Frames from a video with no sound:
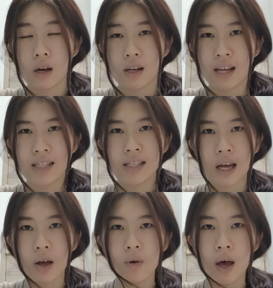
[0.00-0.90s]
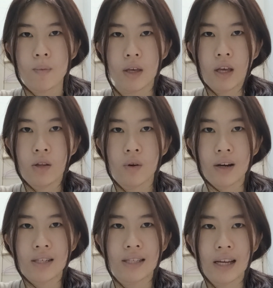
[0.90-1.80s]
That's how I began to
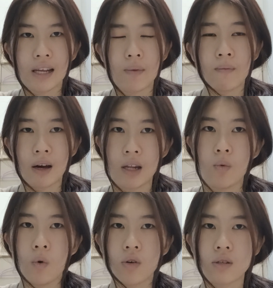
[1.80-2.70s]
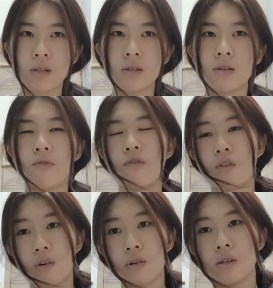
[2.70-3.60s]
understand that money was
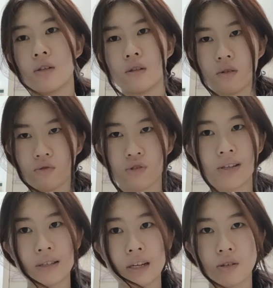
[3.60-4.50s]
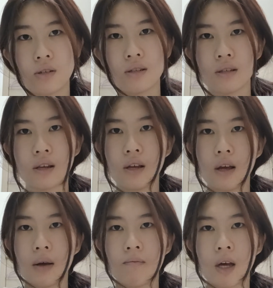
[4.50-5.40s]
for transactions.
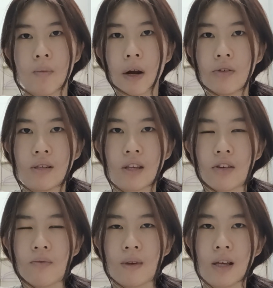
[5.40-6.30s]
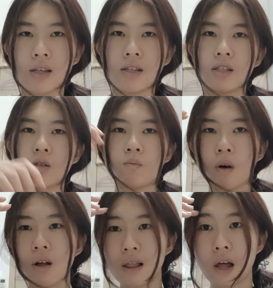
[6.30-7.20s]
My parents gave me a
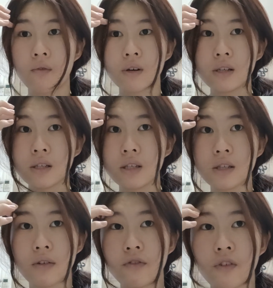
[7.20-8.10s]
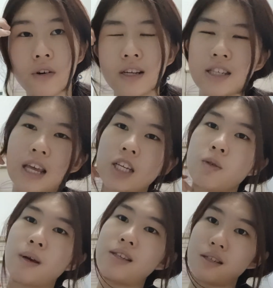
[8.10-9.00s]
small allowance for these
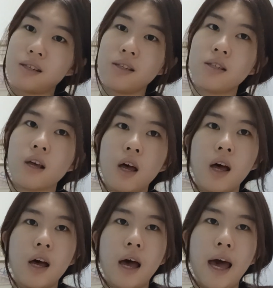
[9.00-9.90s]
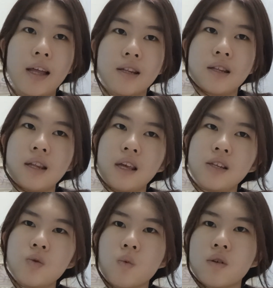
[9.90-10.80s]
expenses, and
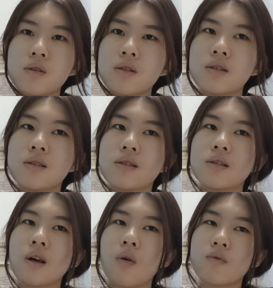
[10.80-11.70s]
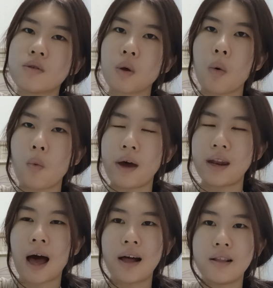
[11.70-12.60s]
this was also when
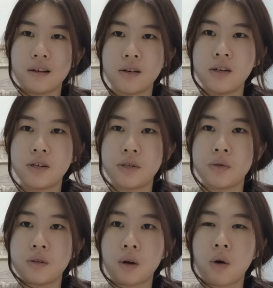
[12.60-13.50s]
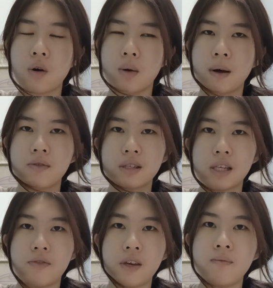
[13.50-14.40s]
I learned to know about
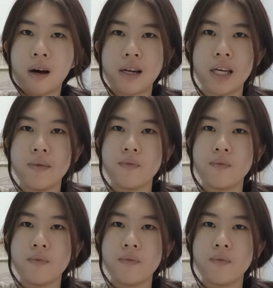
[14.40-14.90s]
saving money.